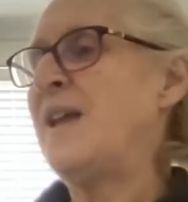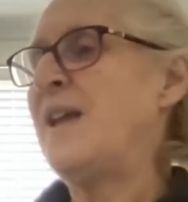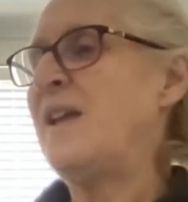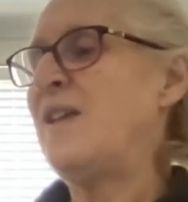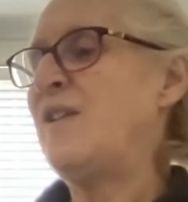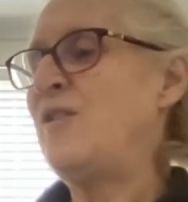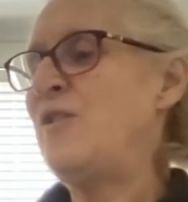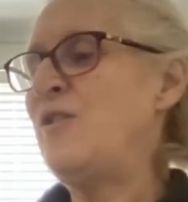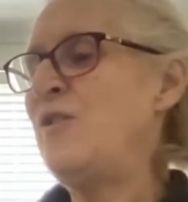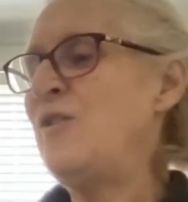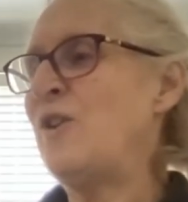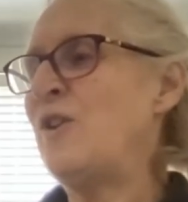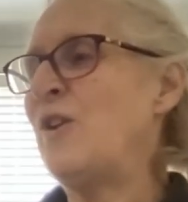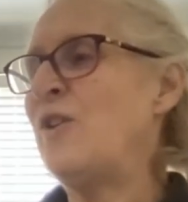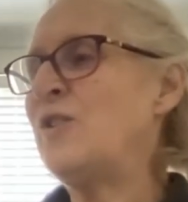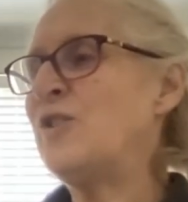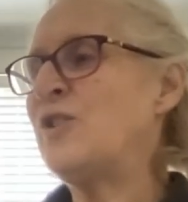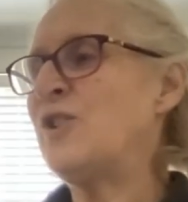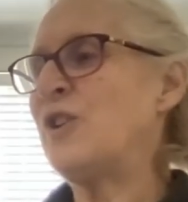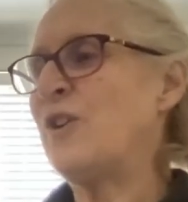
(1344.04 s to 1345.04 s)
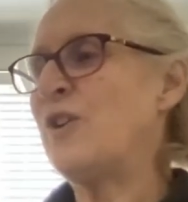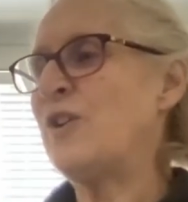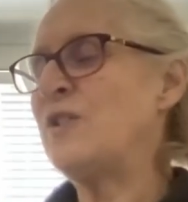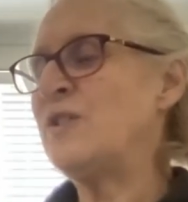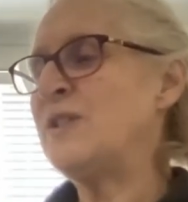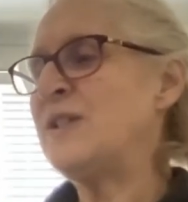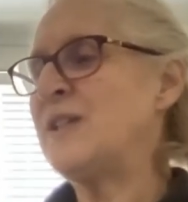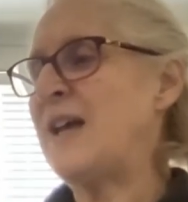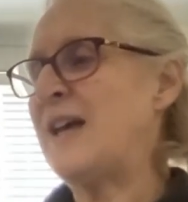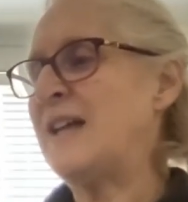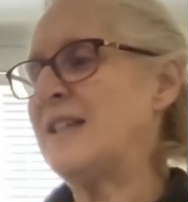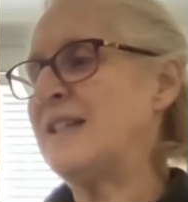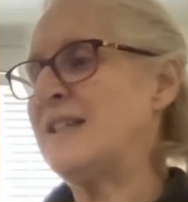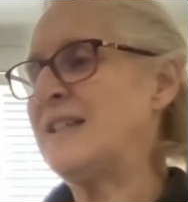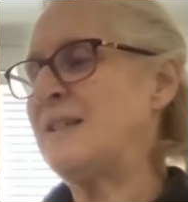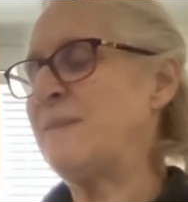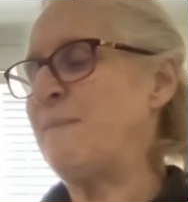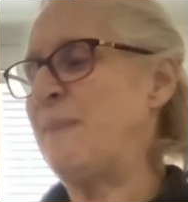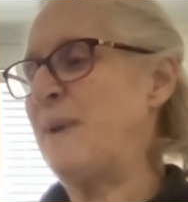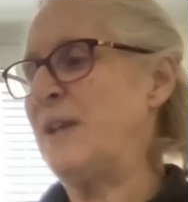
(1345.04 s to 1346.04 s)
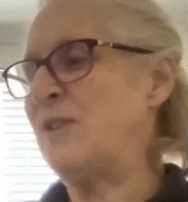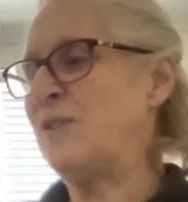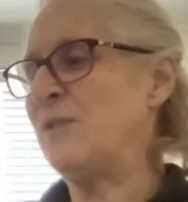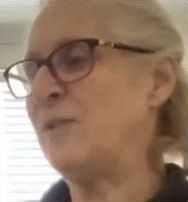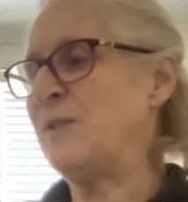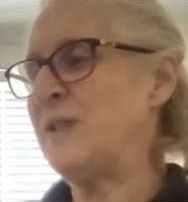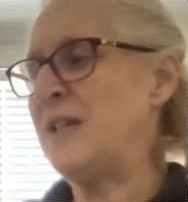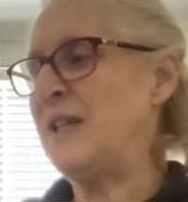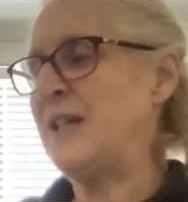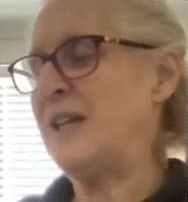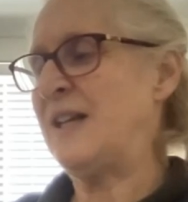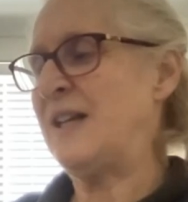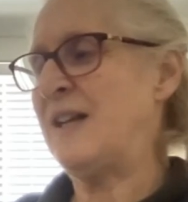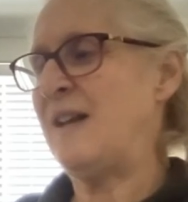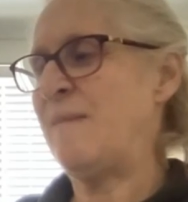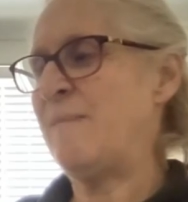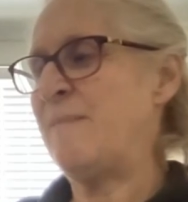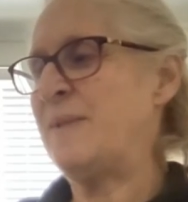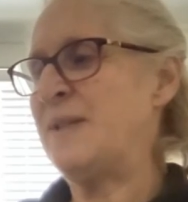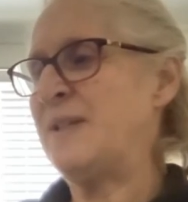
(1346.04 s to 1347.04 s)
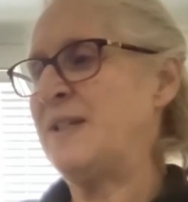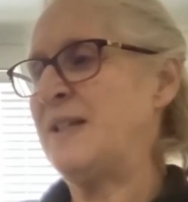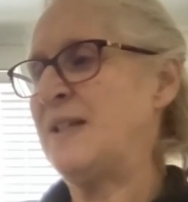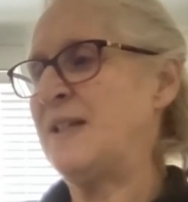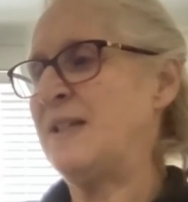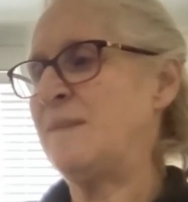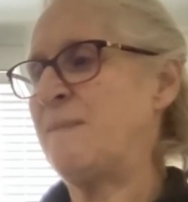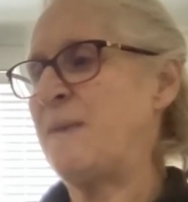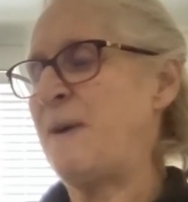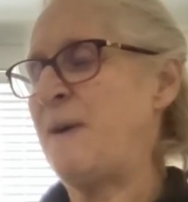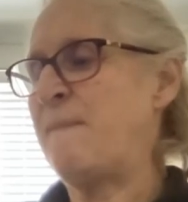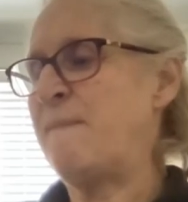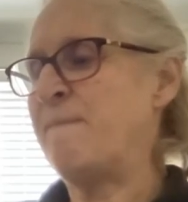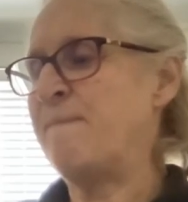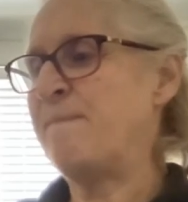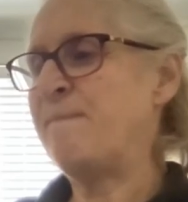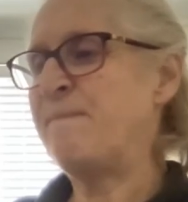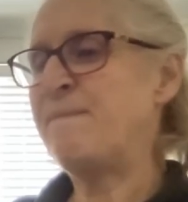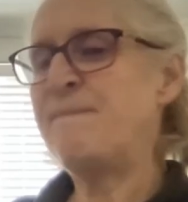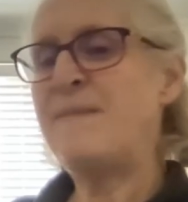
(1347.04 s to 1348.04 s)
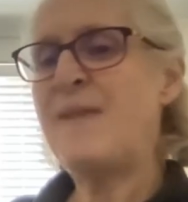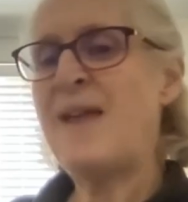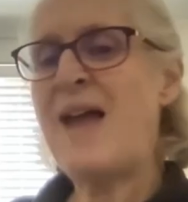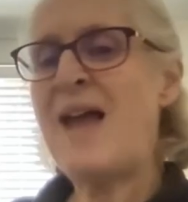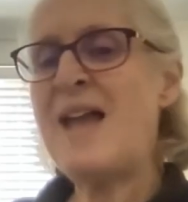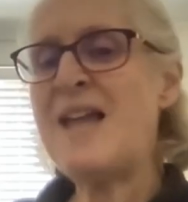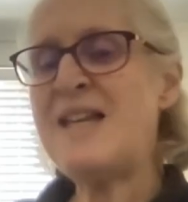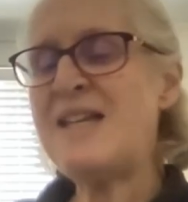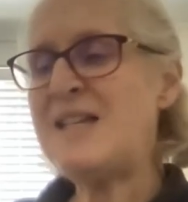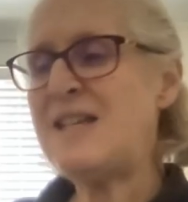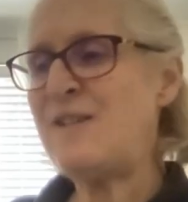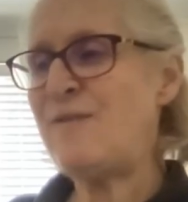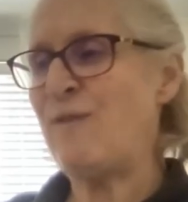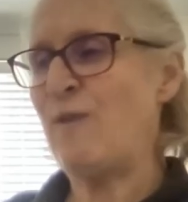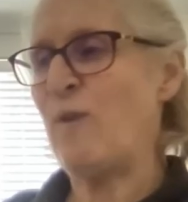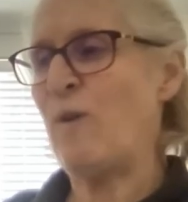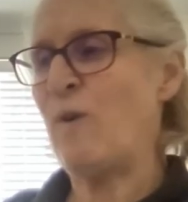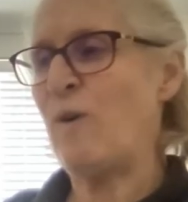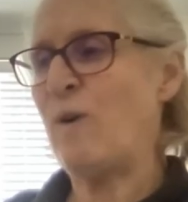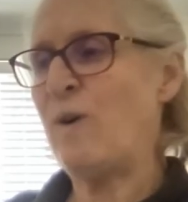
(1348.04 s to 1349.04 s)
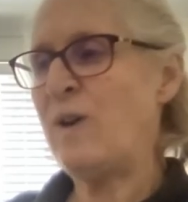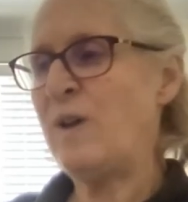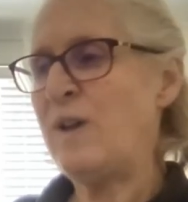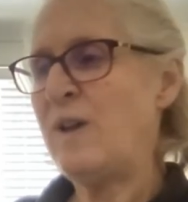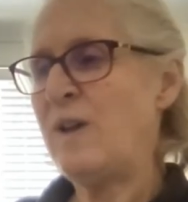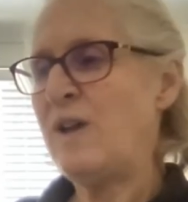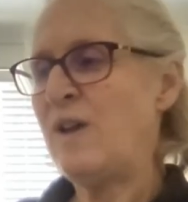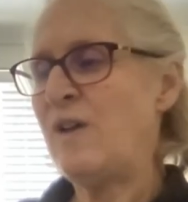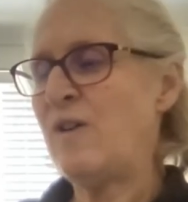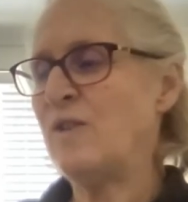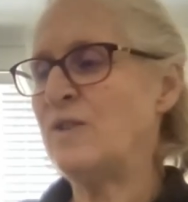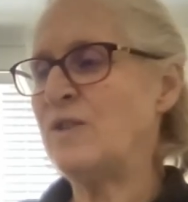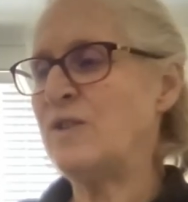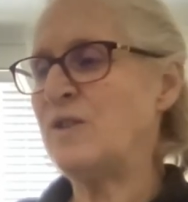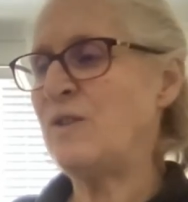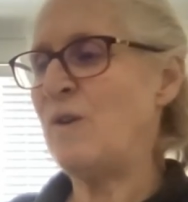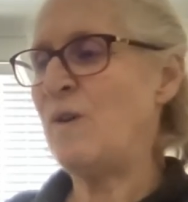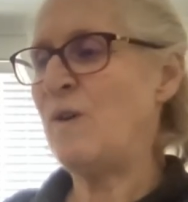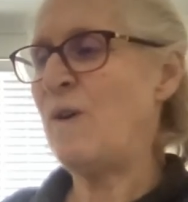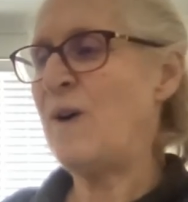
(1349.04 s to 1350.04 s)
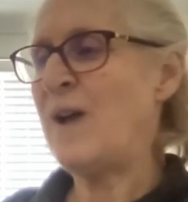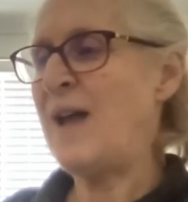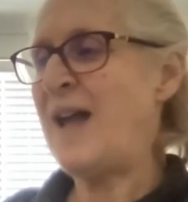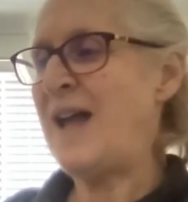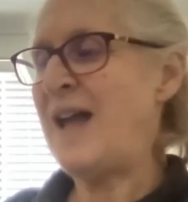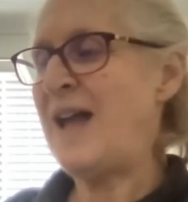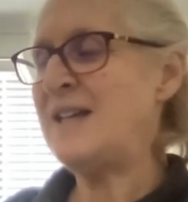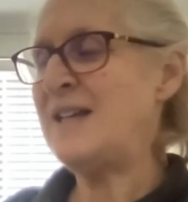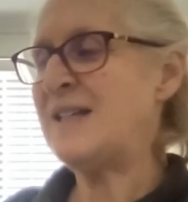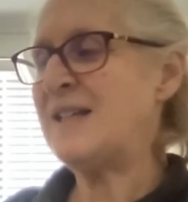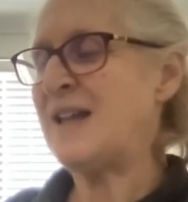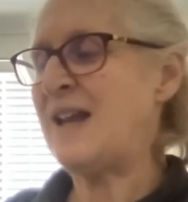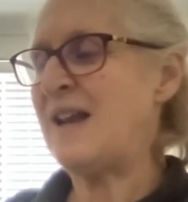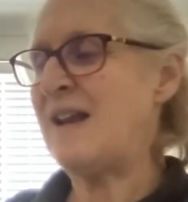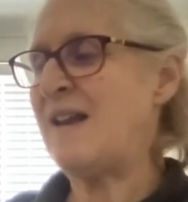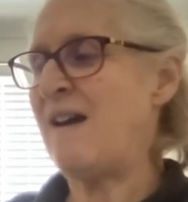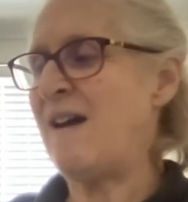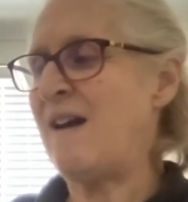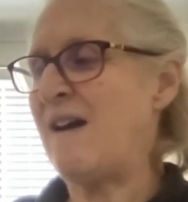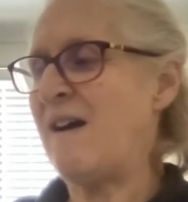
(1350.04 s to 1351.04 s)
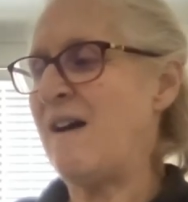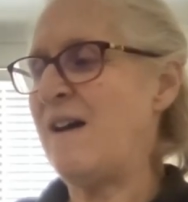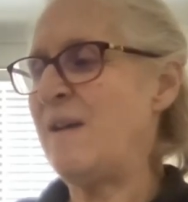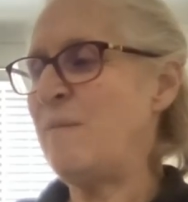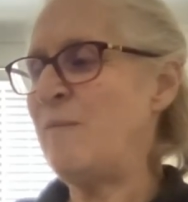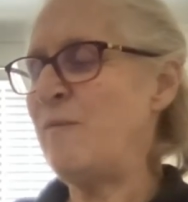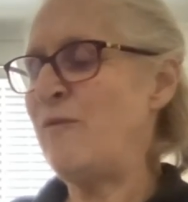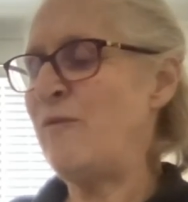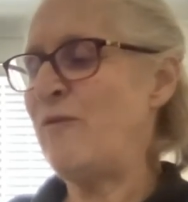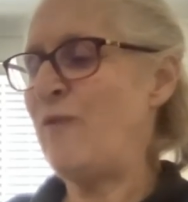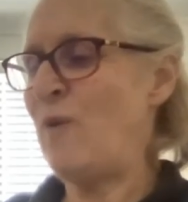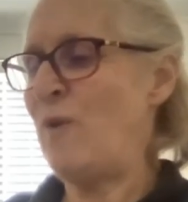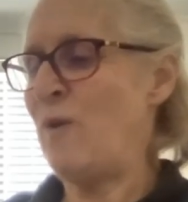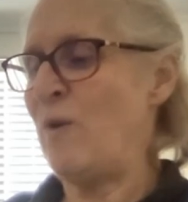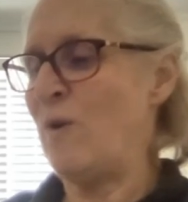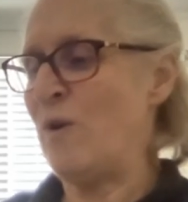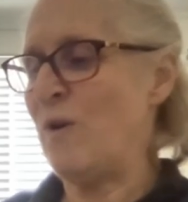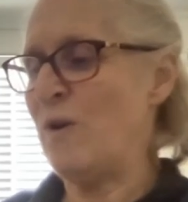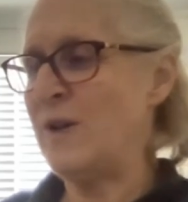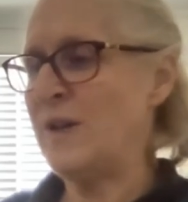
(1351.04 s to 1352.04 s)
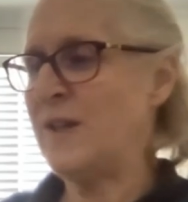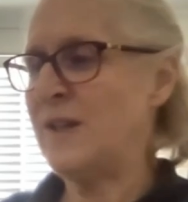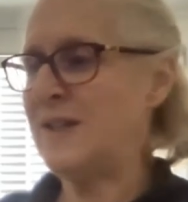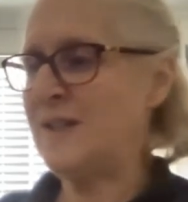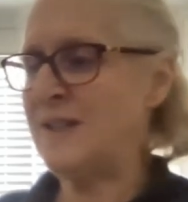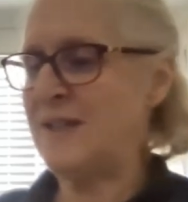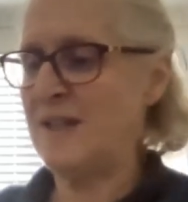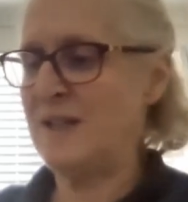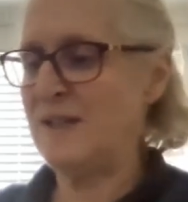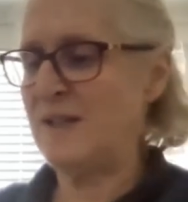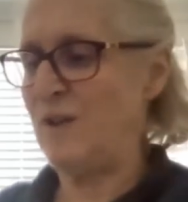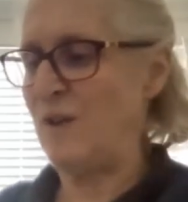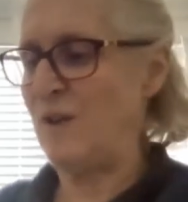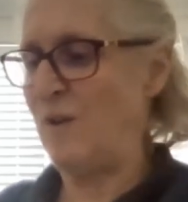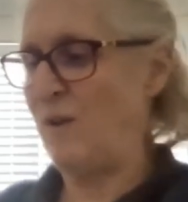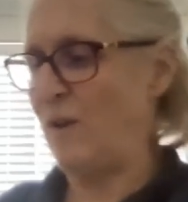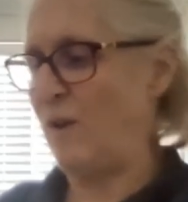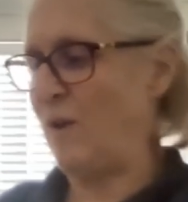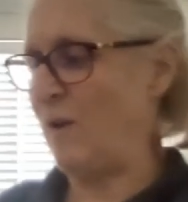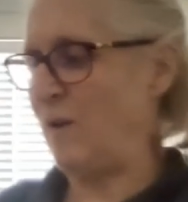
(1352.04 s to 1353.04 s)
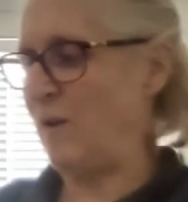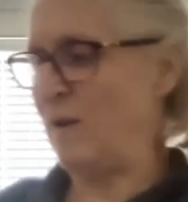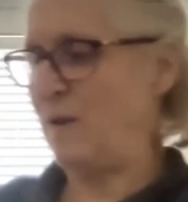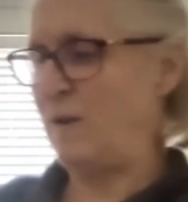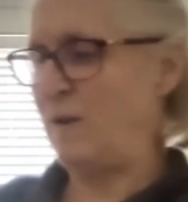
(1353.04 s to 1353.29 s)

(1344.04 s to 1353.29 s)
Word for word: Hugo chose a special ticket number, says Mum. 84, because you're 8 and I'm 4, says Hugo